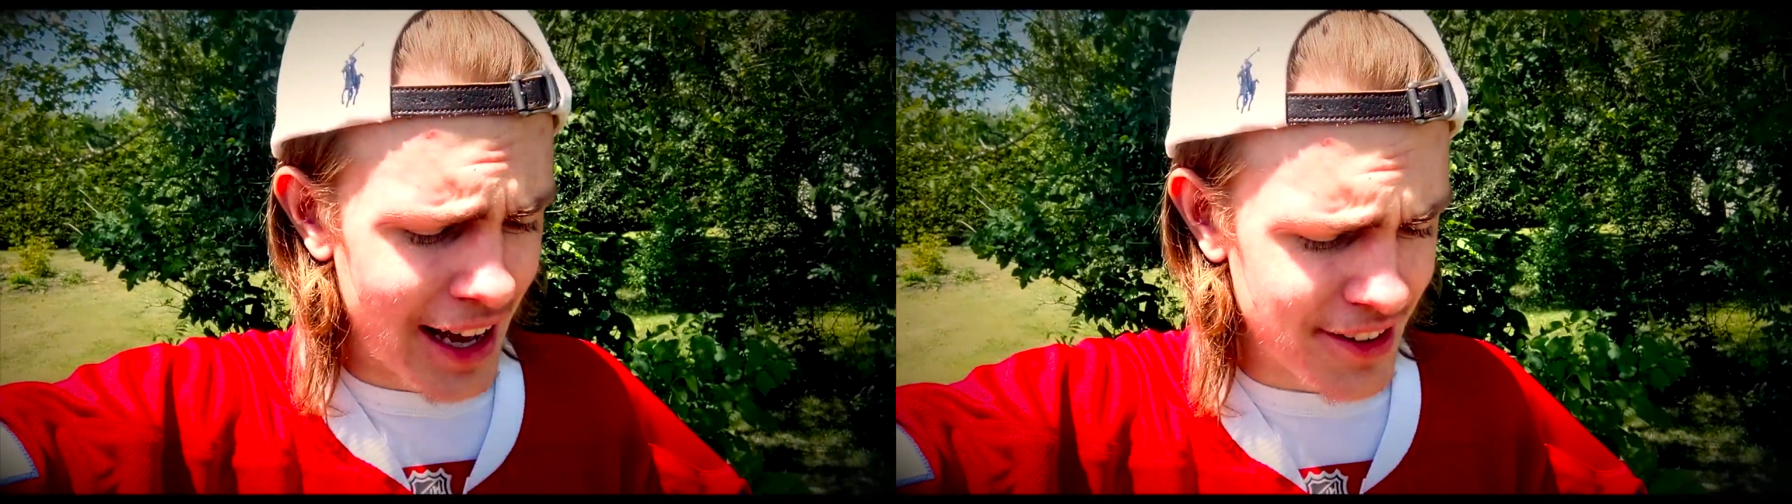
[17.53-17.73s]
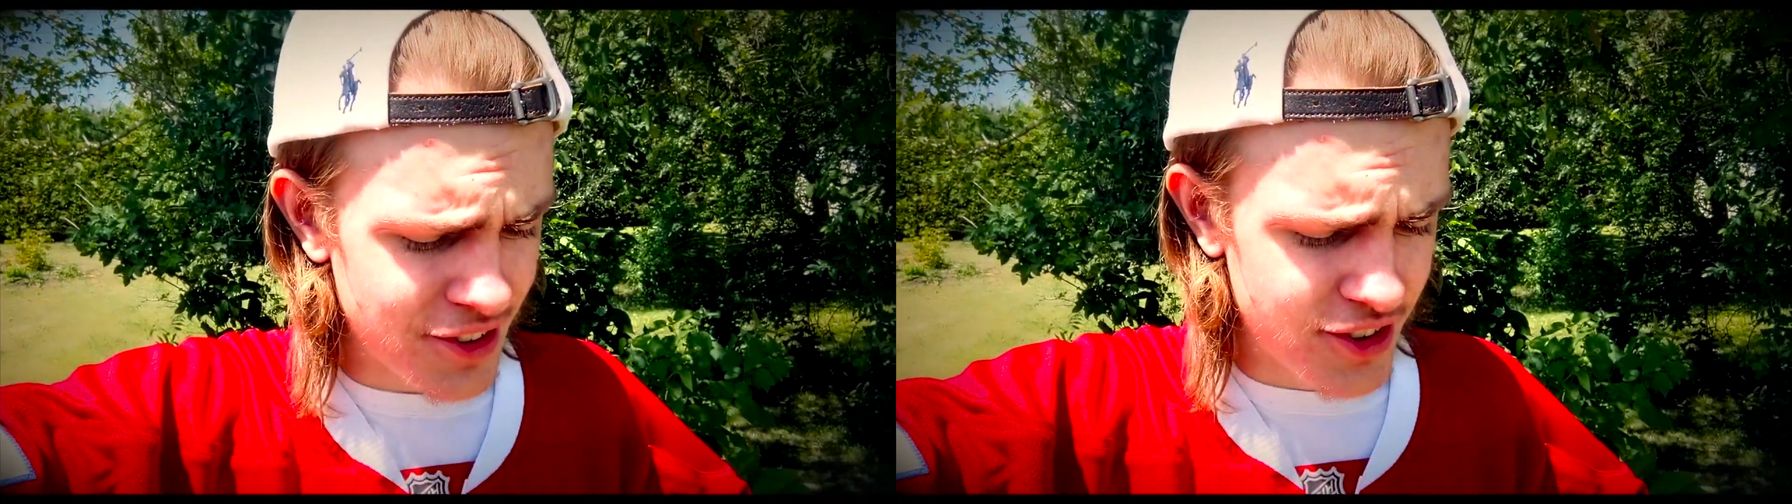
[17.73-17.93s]

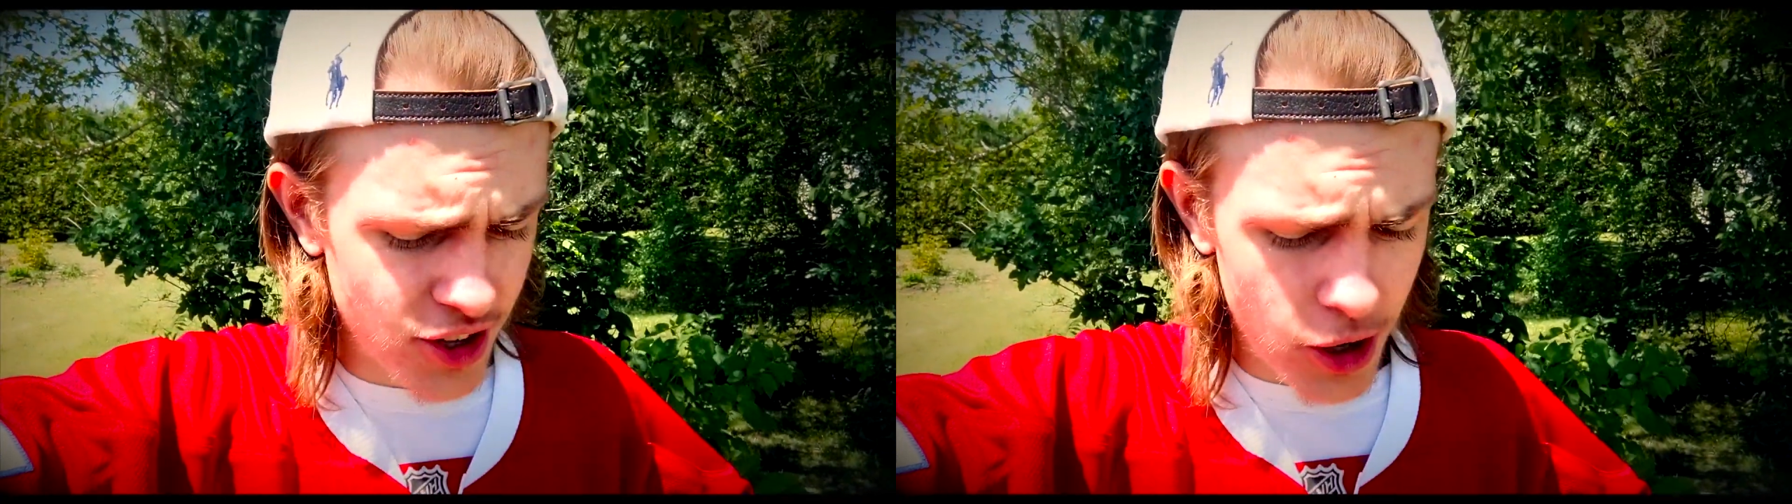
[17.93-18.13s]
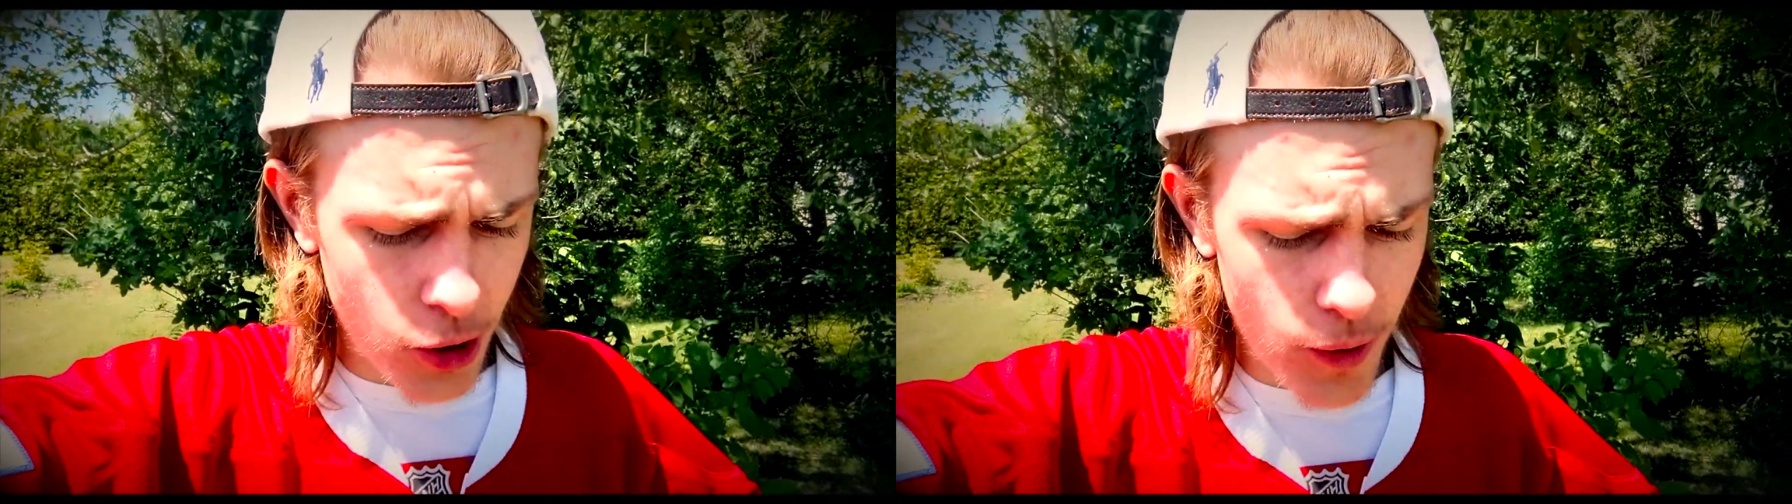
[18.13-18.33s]

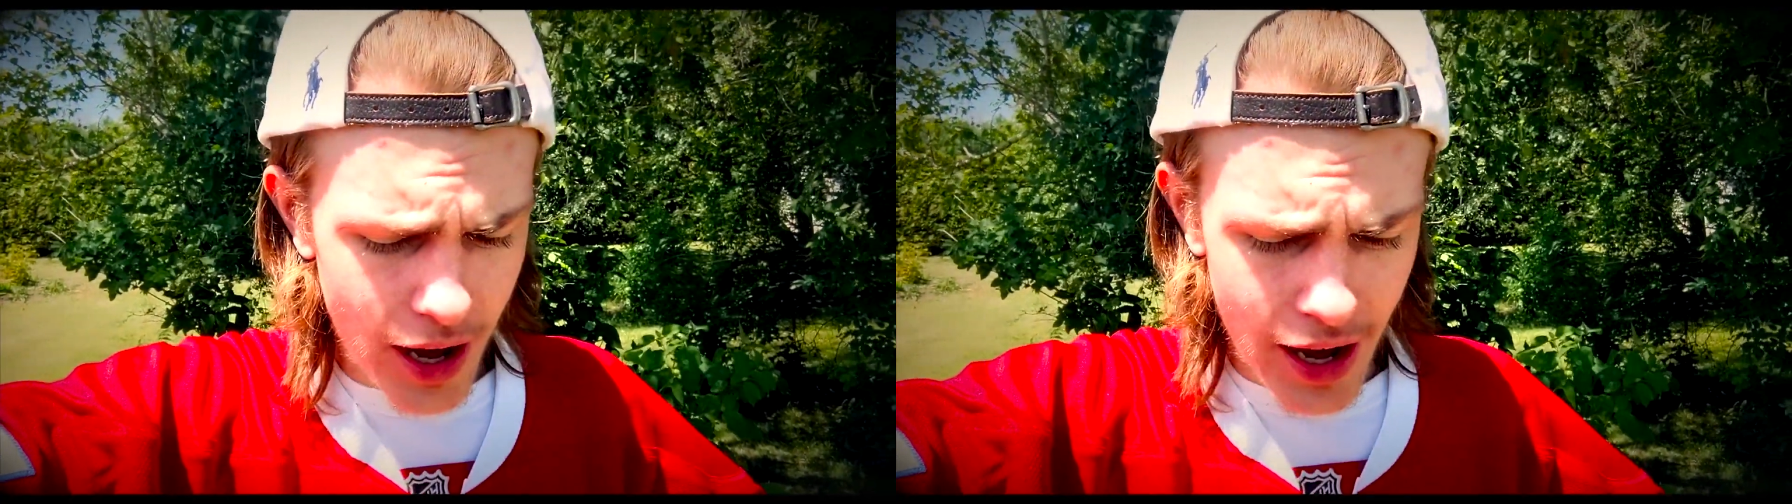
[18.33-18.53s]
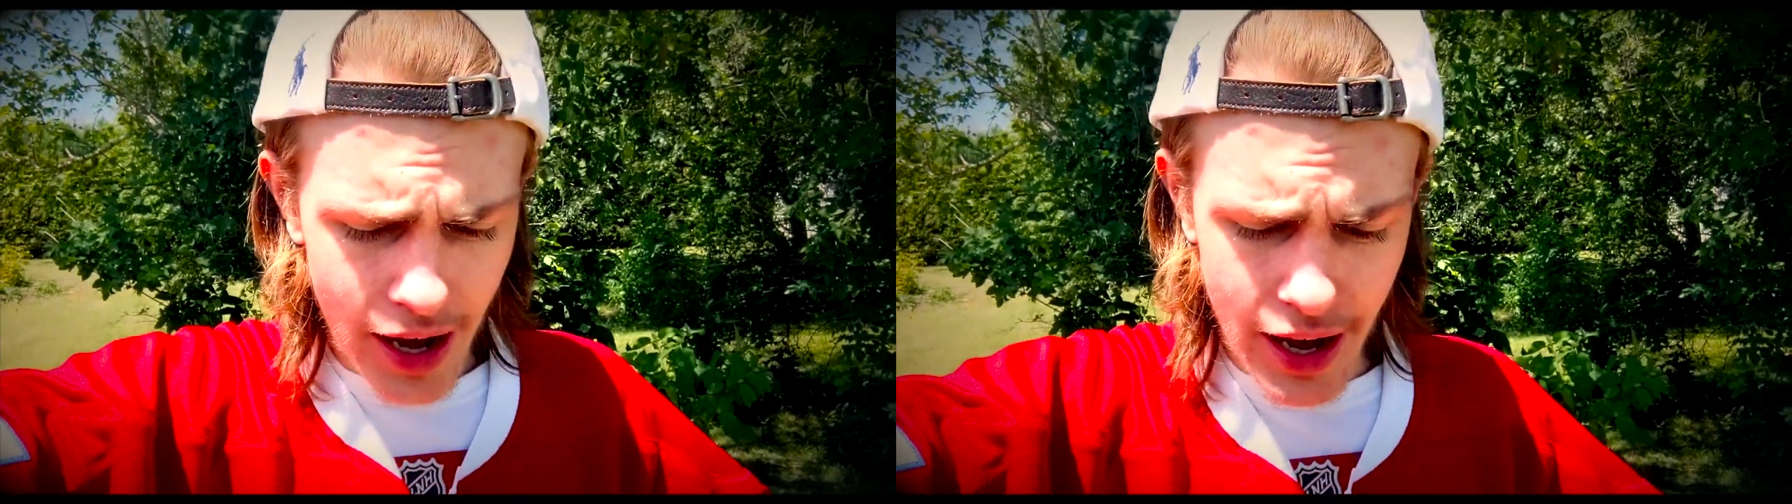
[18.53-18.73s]
So
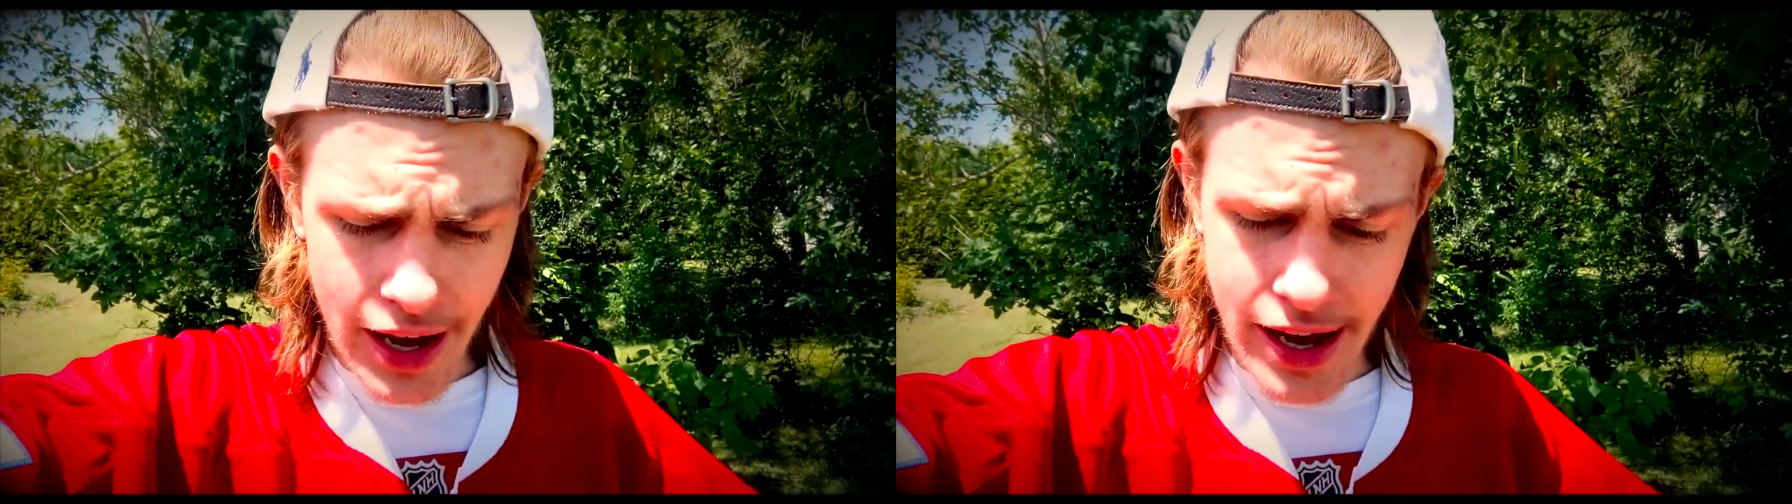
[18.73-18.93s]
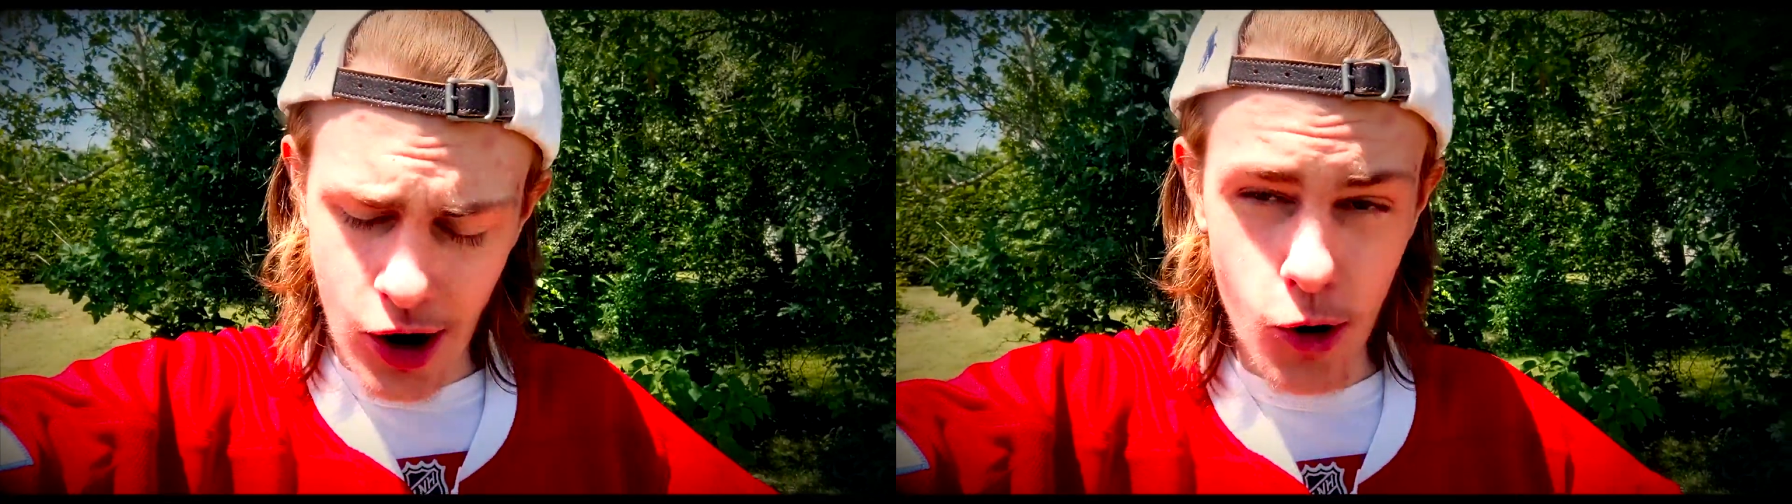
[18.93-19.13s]

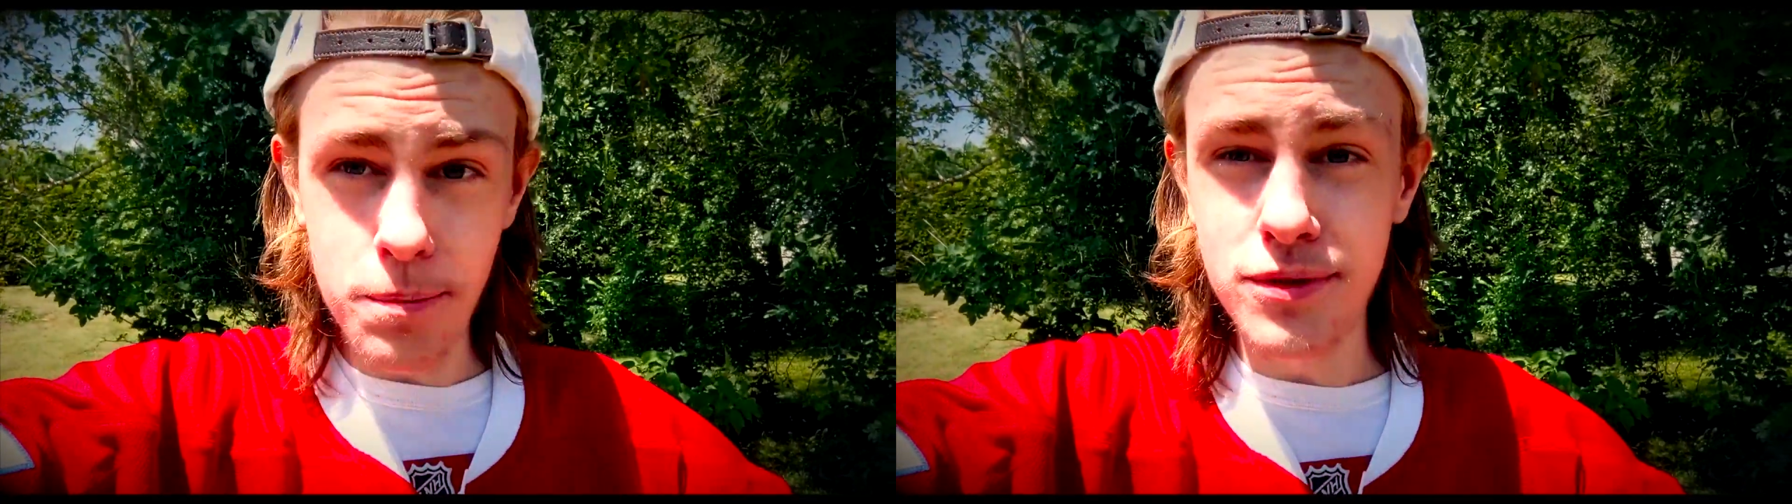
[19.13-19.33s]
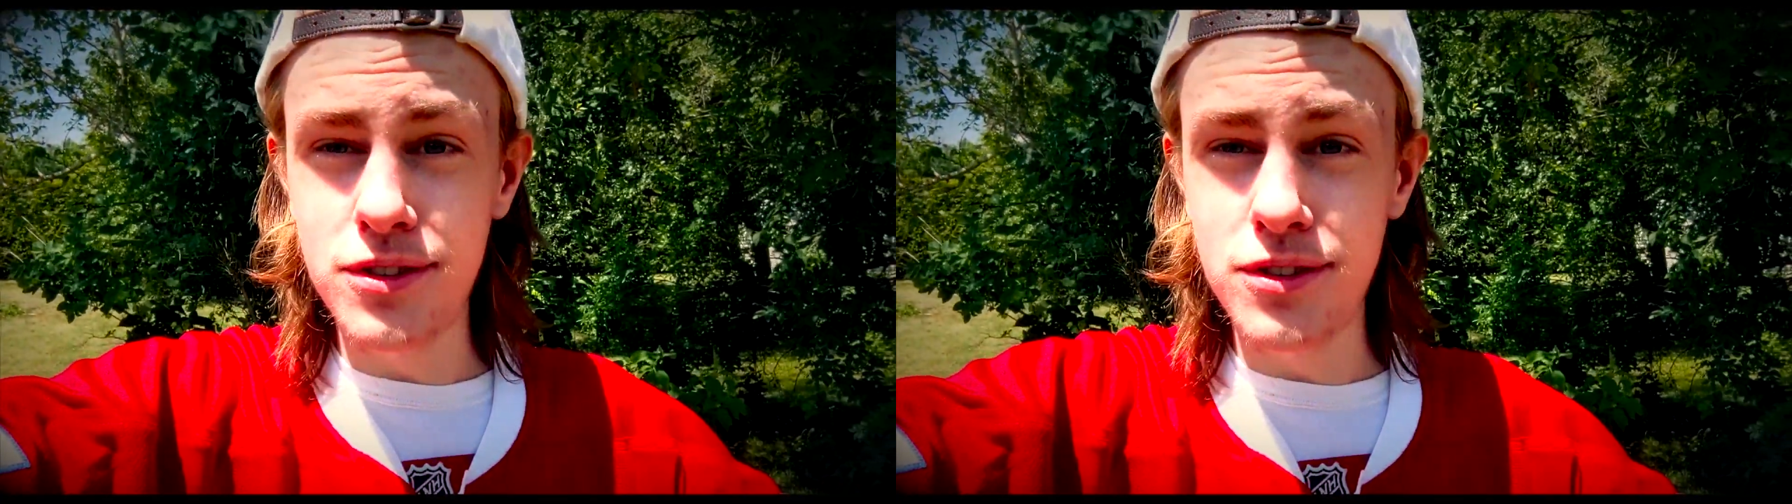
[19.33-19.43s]
I hope